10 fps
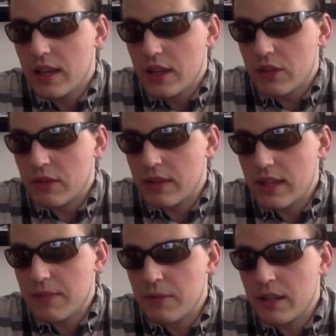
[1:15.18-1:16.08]
So in
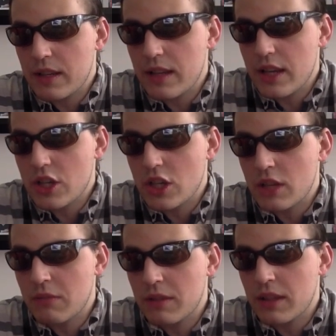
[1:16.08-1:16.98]

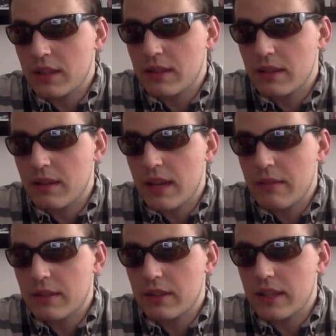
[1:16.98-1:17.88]
desperation, with not
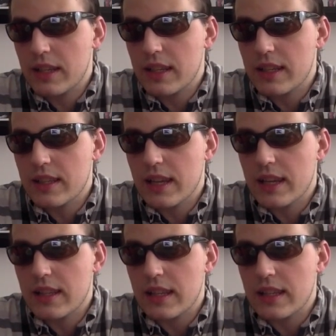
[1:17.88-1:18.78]
able to heal his
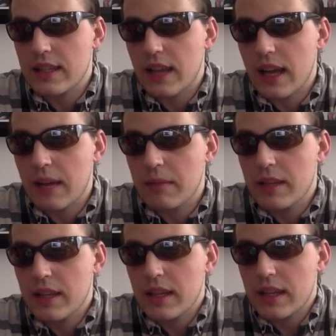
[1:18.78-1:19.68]
legs in time,
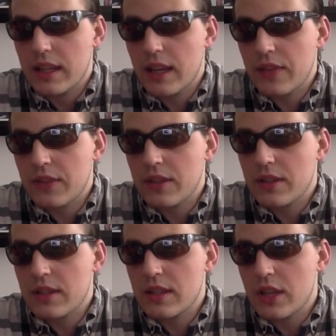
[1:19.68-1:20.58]
he
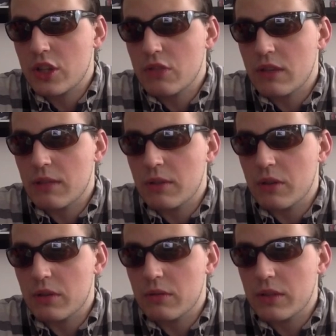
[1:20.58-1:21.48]
enters his Kajuka
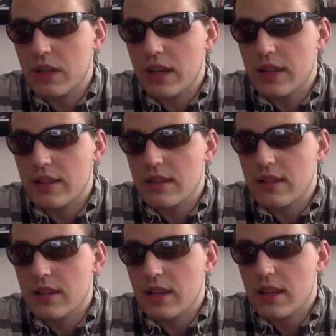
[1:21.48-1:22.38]
mode, which
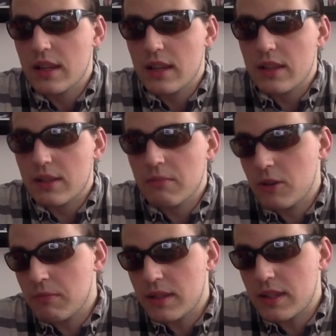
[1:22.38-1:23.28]
has some
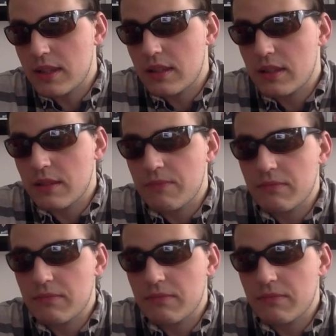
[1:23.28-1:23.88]
moments